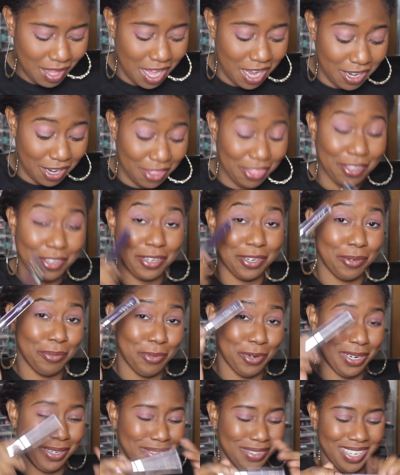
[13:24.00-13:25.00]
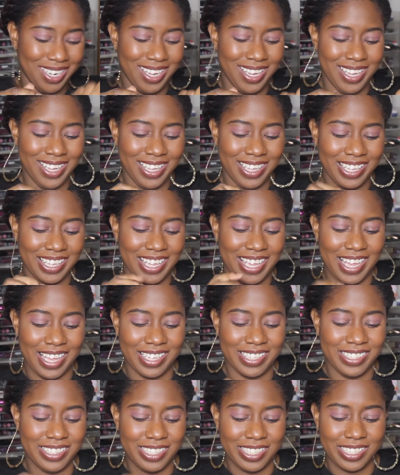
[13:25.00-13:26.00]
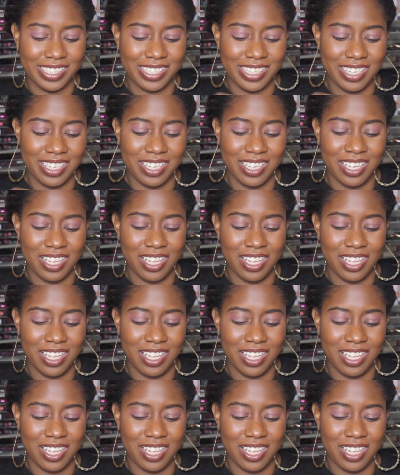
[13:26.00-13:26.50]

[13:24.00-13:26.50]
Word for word: Another good one, Guess.